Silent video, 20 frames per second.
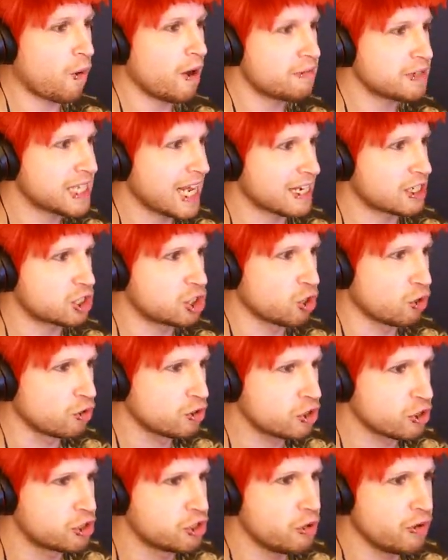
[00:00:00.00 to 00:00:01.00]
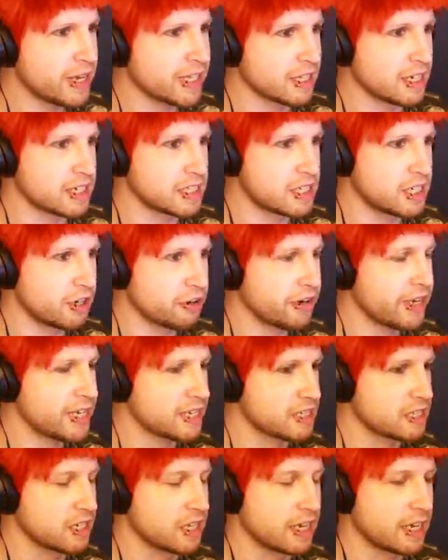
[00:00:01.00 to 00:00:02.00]
What was that soldier doing? Like,
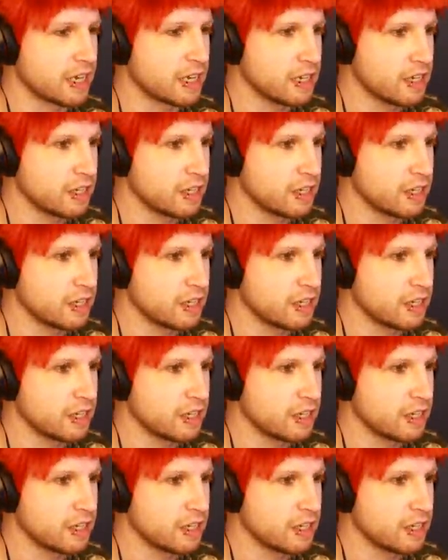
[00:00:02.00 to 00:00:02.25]
seriously.